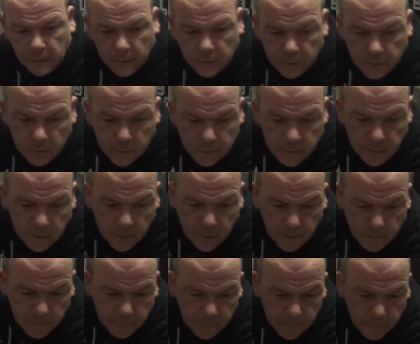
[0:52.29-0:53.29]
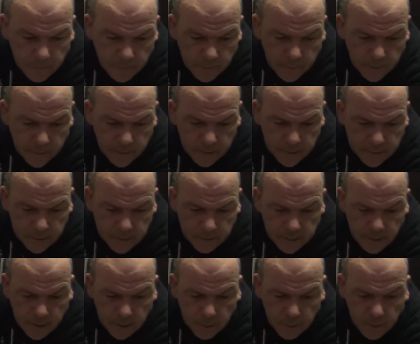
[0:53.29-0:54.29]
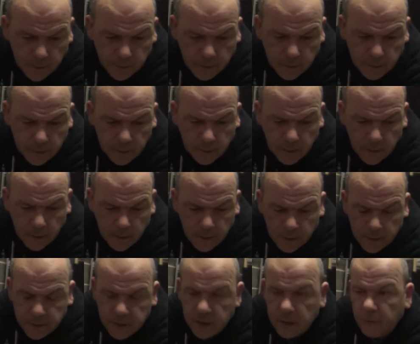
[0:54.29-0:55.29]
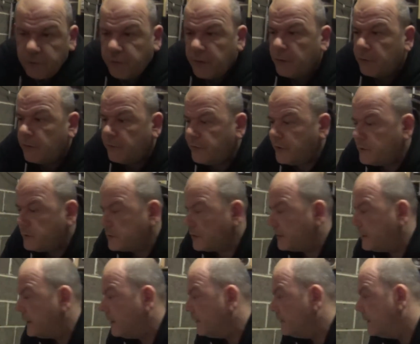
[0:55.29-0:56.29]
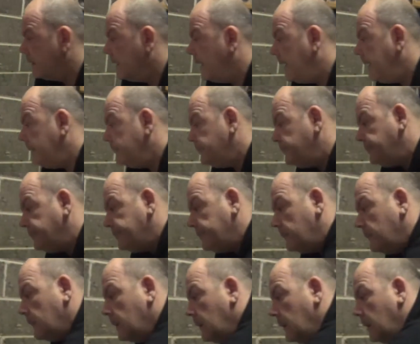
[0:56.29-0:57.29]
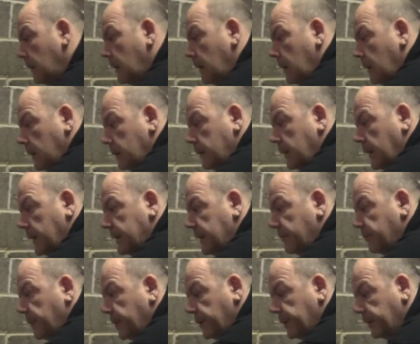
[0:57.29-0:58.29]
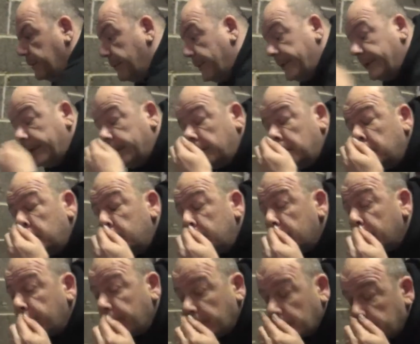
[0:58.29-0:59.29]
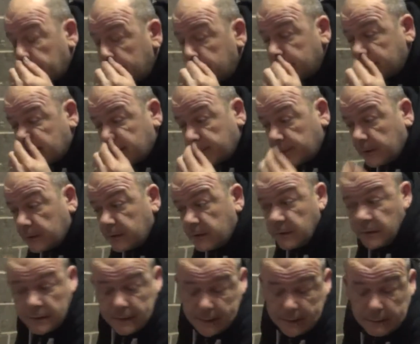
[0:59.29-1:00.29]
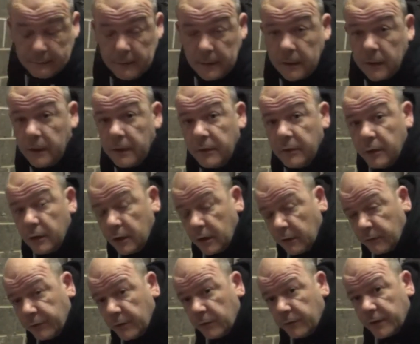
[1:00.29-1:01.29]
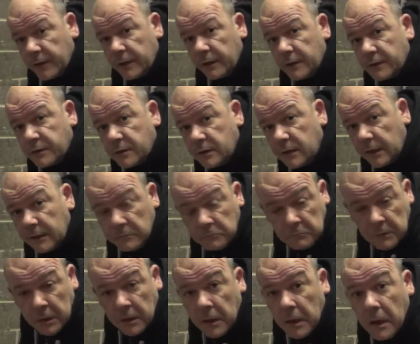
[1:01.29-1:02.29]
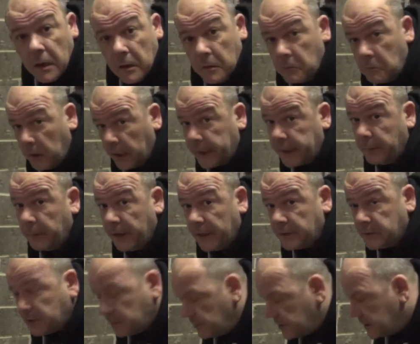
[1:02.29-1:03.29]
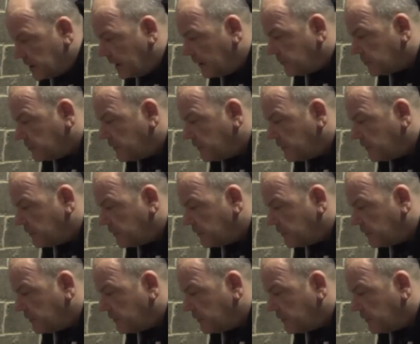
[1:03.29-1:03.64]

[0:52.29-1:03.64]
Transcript: You see that? It's that one. Seen a few reviews on it on the net. Thought I'd give my own opinion, to be honest, because you know, you look at a few videos and then make your minds up yourselves.